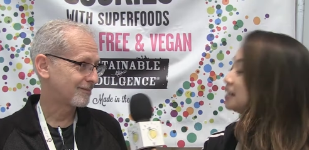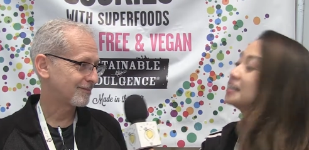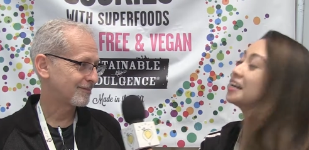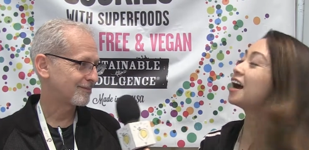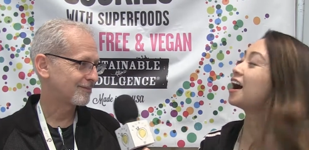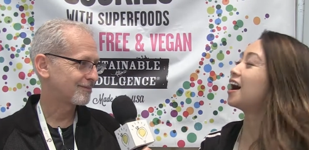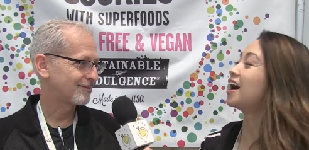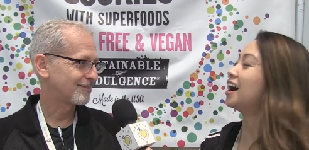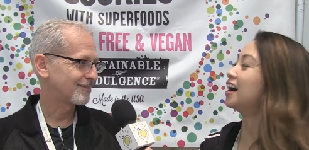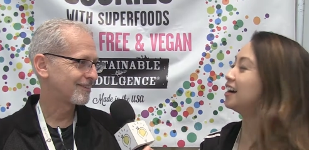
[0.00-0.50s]
Speaker 1: yeah.
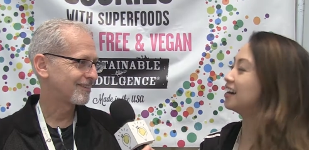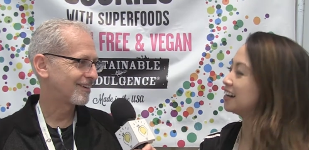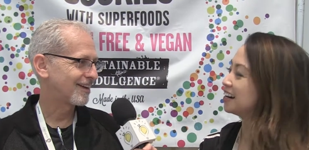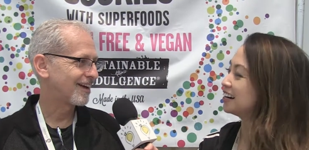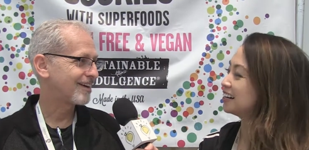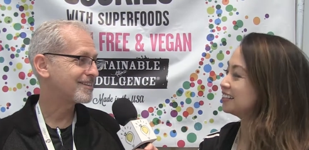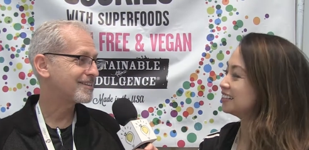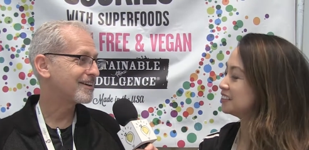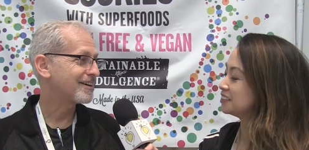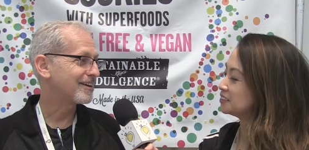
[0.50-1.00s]

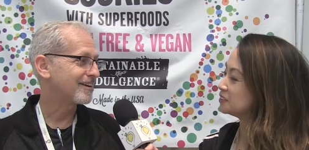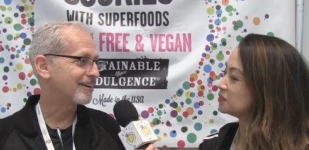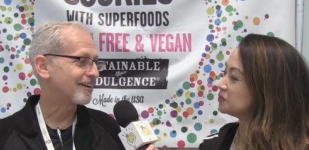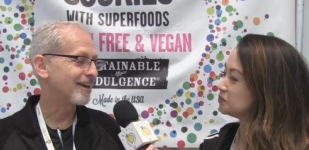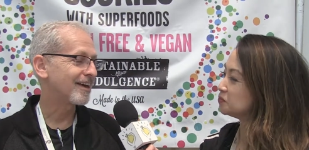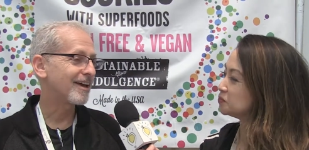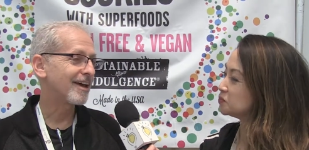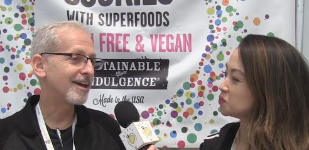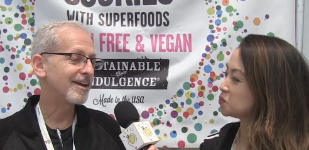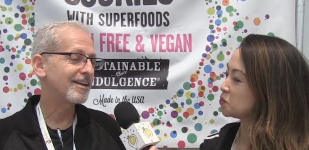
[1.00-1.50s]
I did,
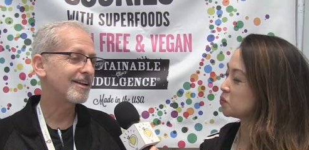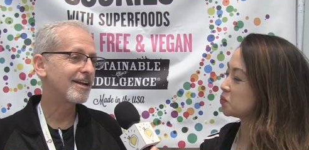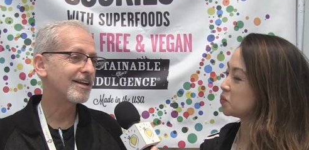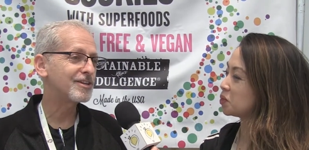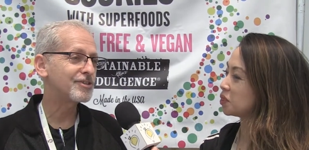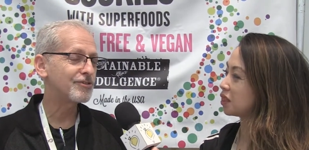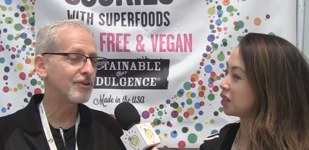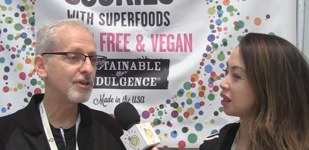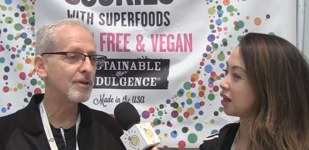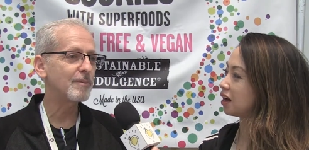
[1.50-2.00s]
and,
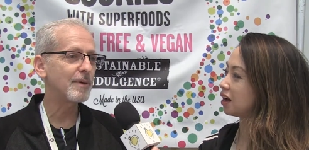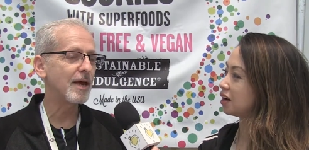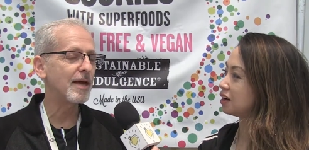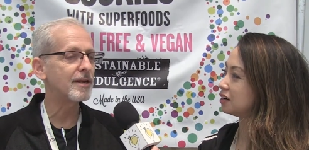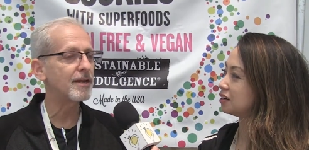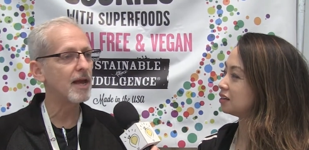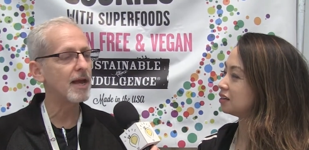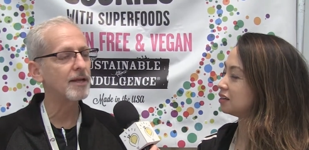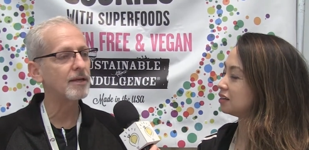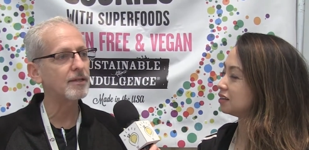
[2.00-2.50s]
it's really been,
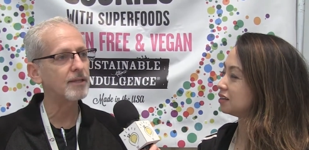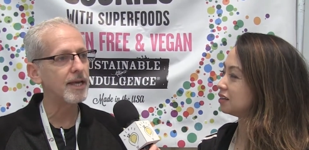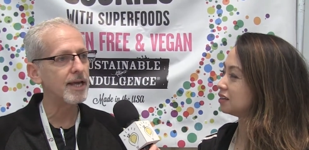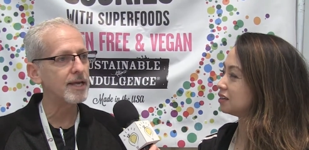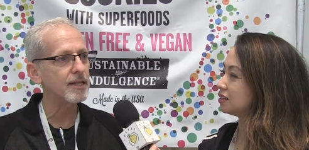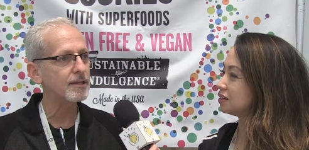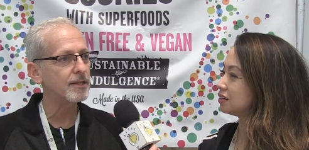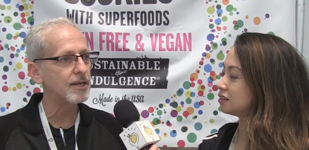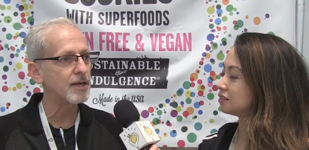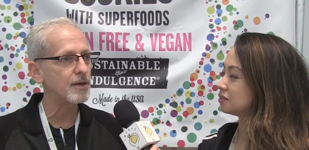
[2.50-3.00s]
and, and
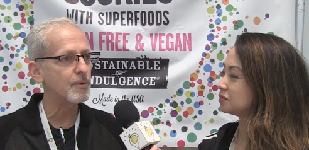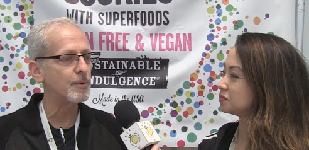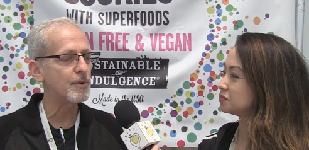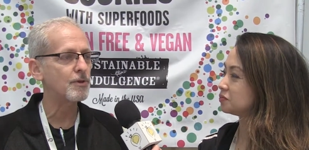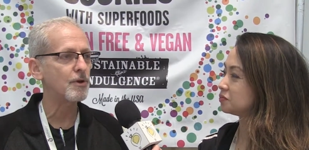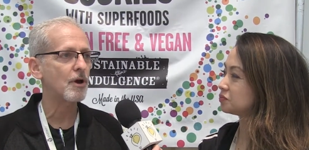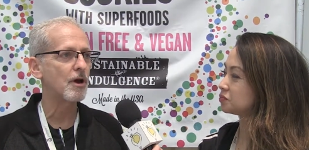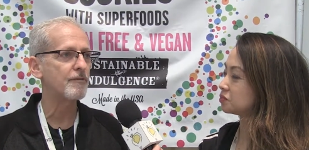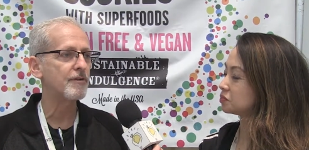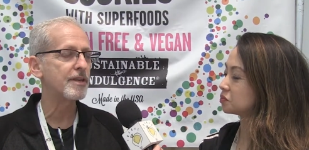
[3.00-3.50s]
lately
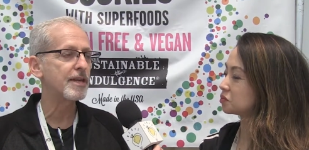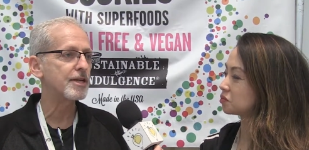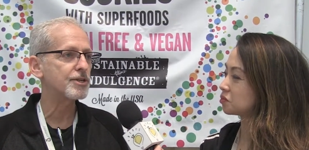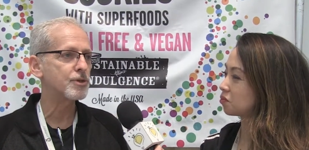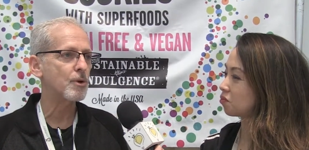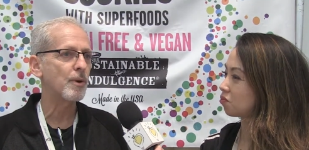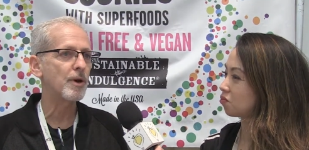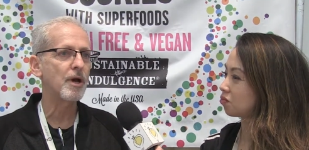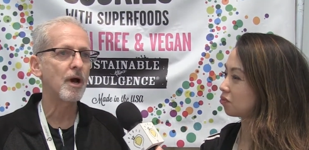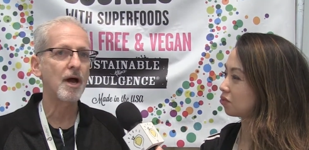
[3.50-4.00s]
with everything that's
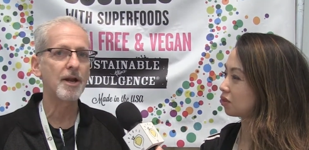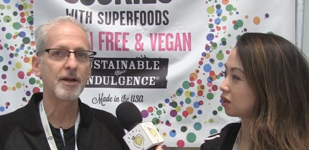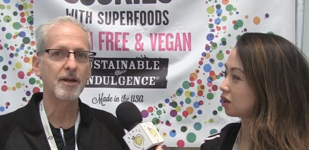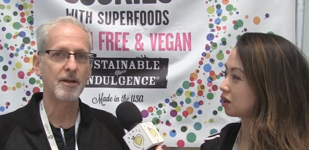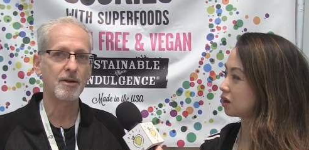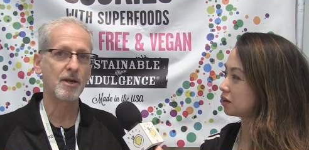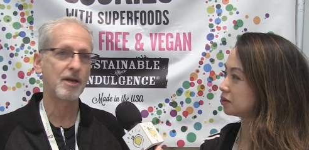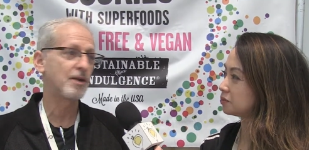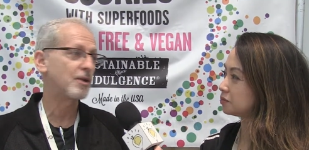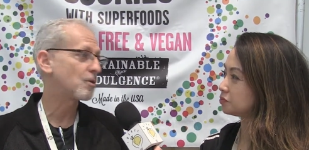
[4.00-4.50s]
going on
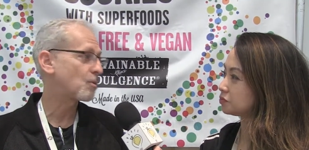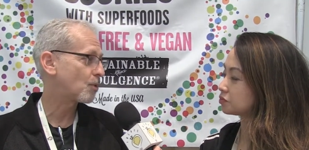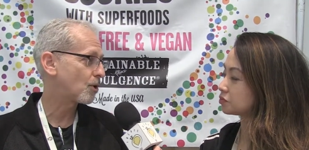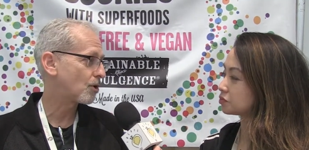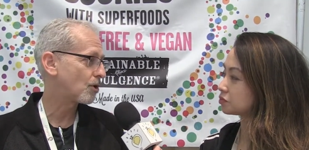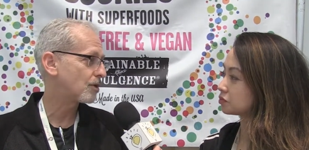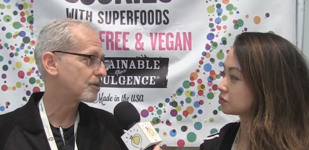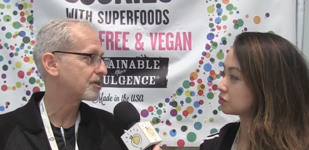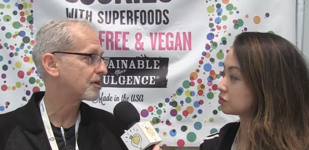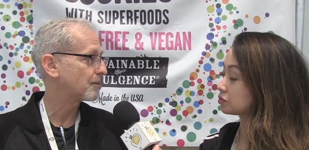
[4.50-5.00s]
in, in the
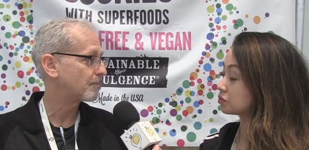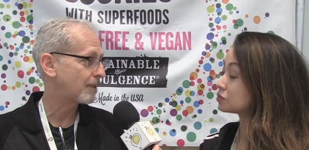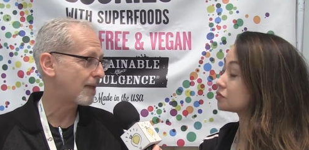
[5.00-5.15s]
world and the